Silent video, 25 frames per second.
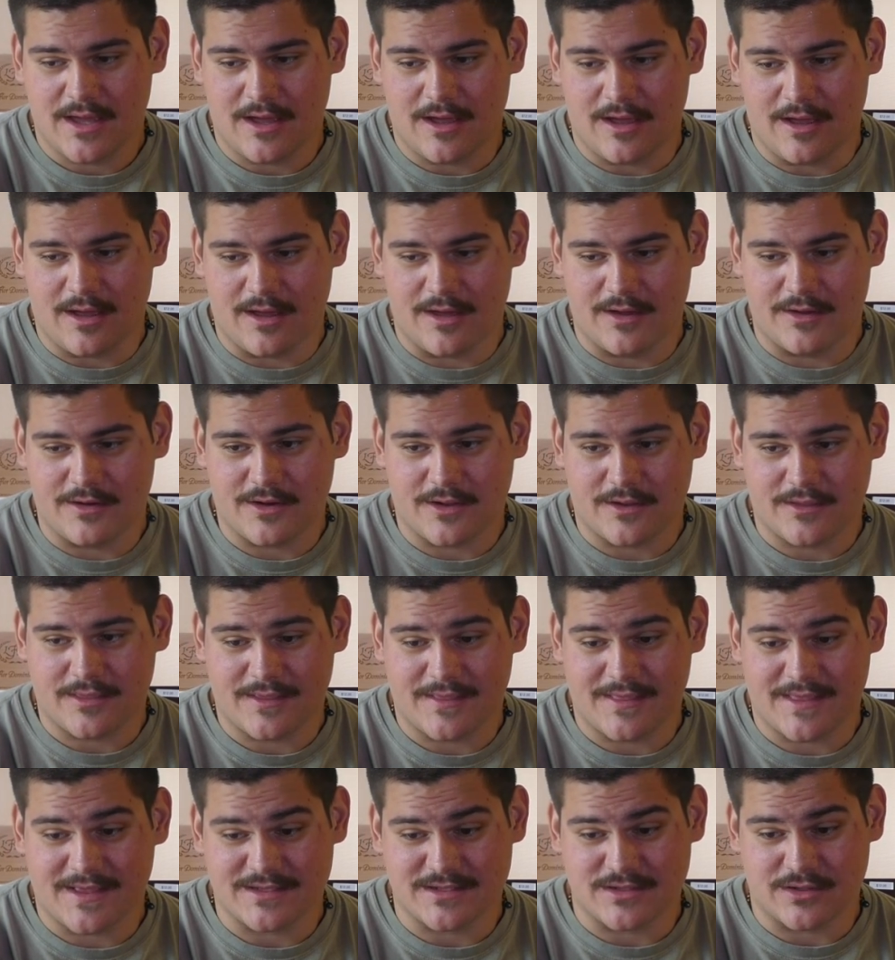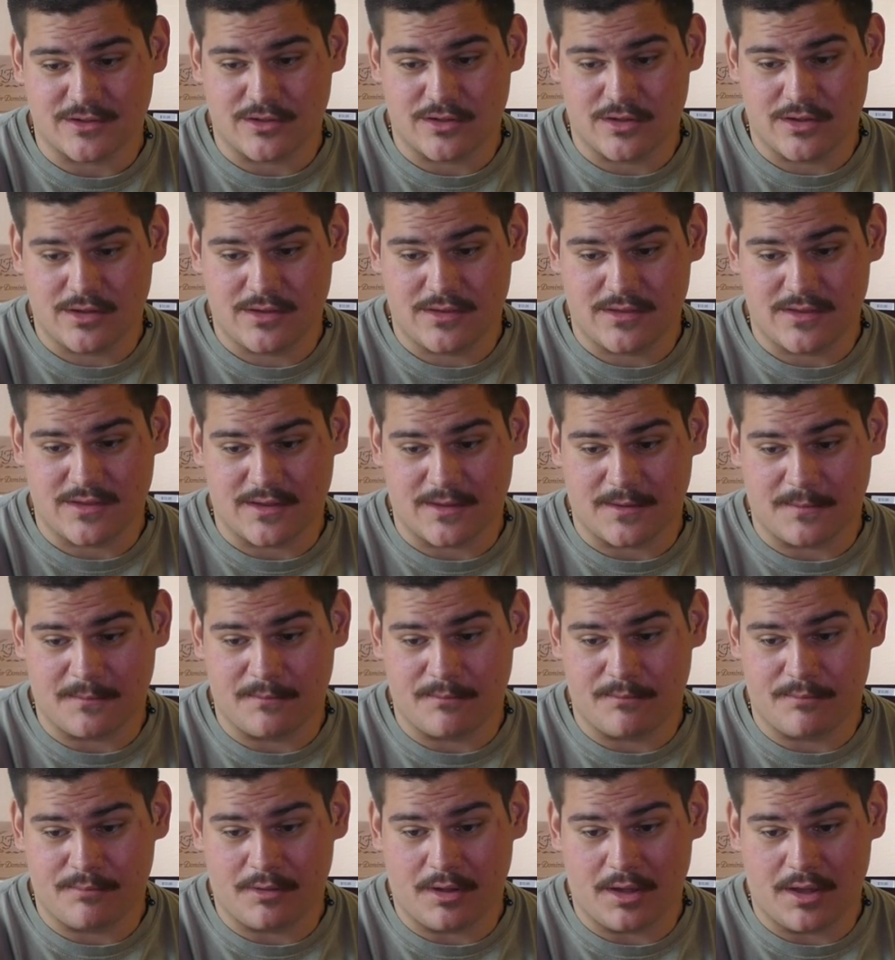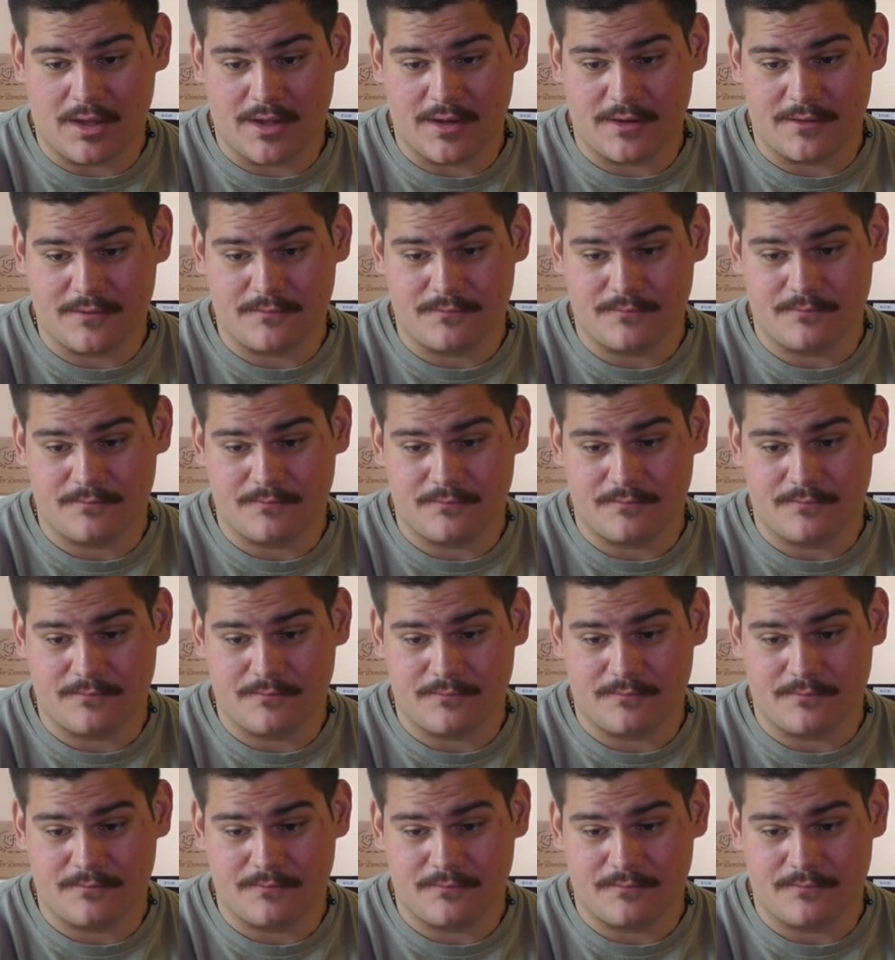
Not that that's a good thing, but